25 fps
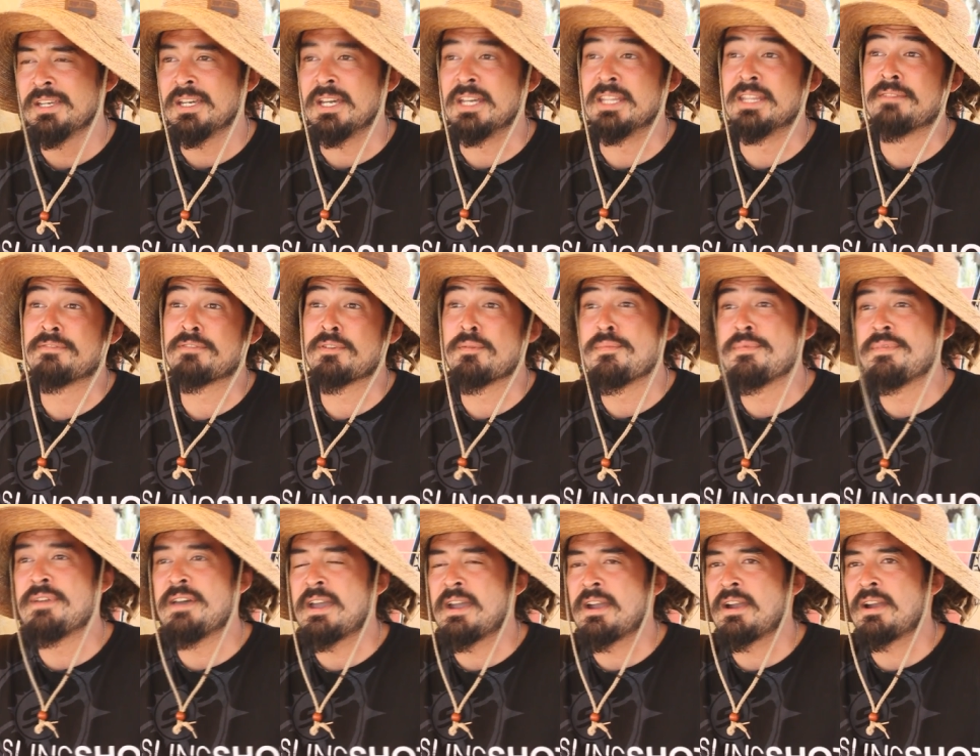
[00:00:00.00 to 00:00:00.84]
And then from
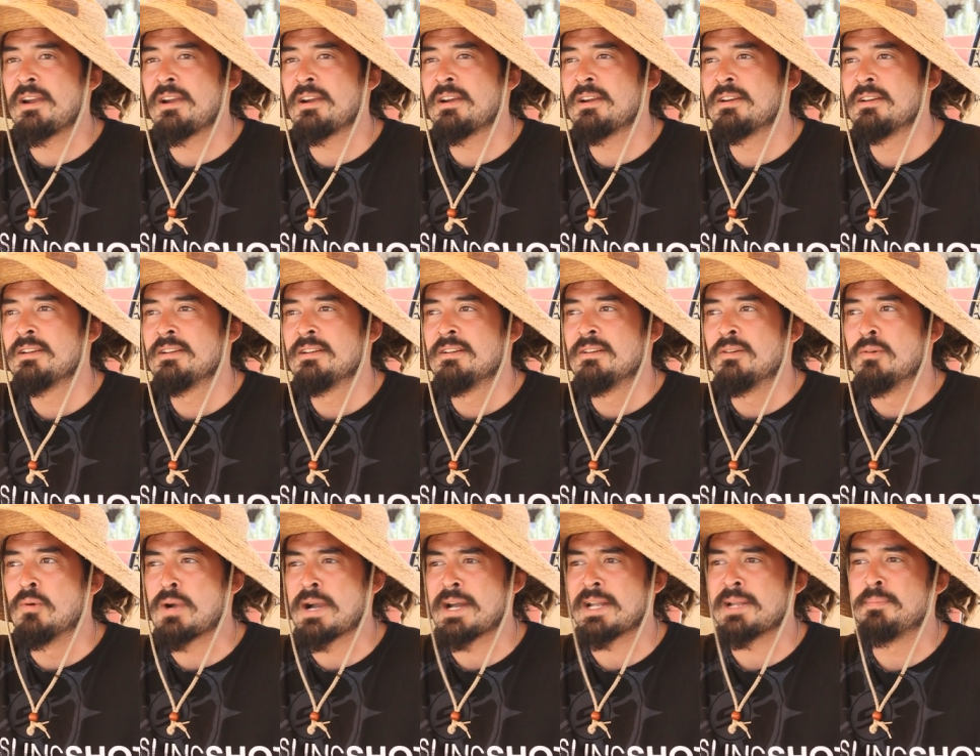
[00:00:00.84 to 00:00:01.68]
there
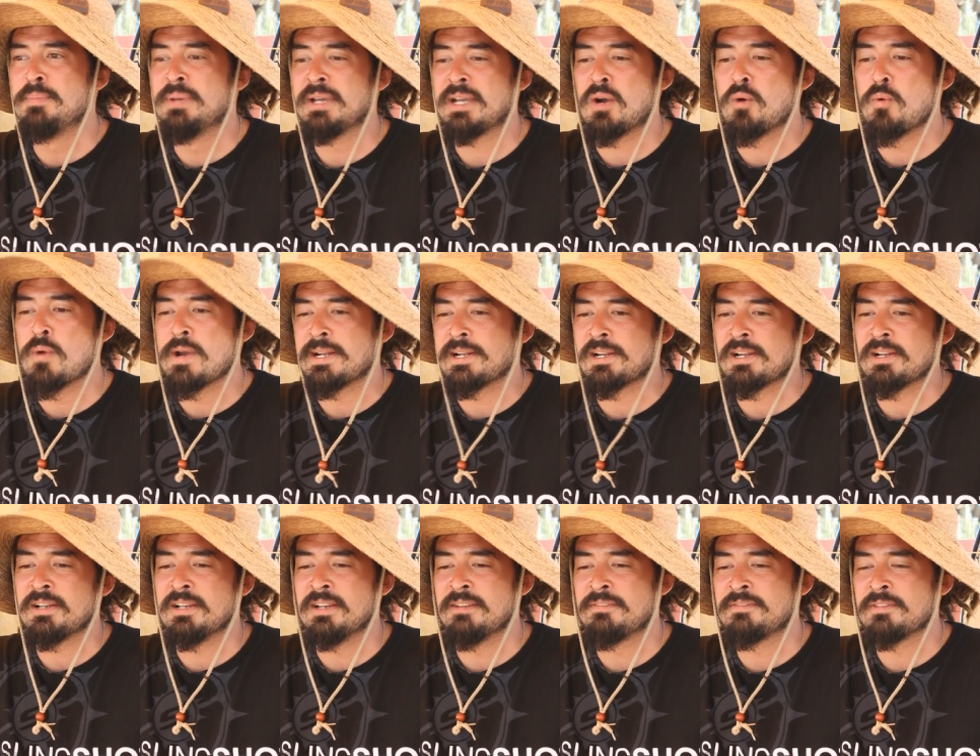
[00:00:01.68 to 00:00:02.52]
we'll kind of pick a
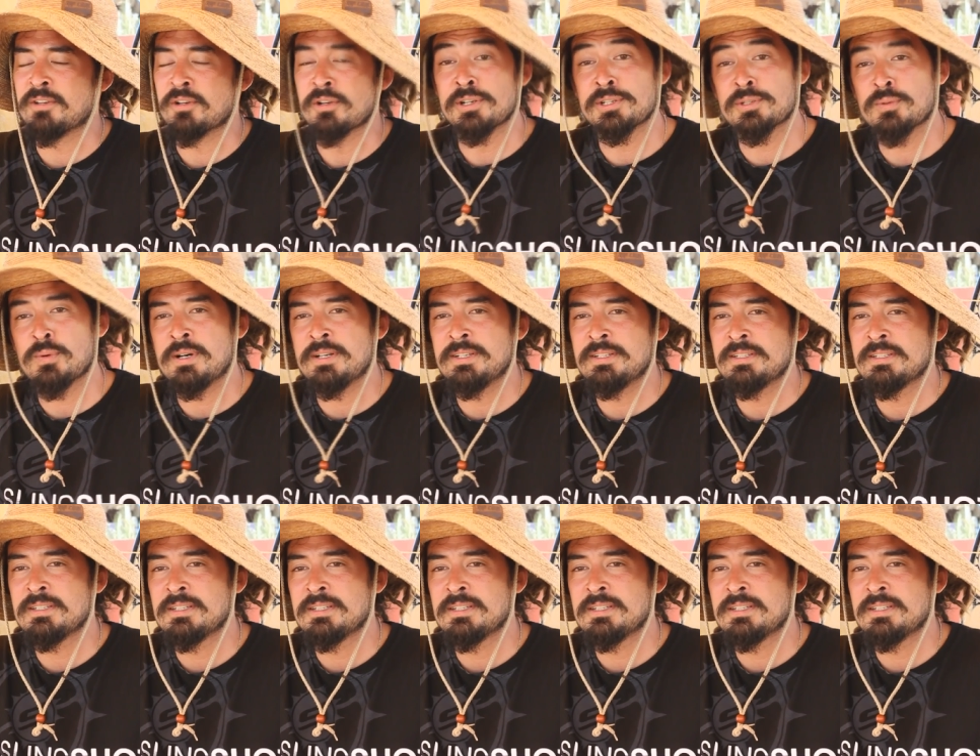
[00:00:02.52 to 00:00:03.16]
winner if there is one,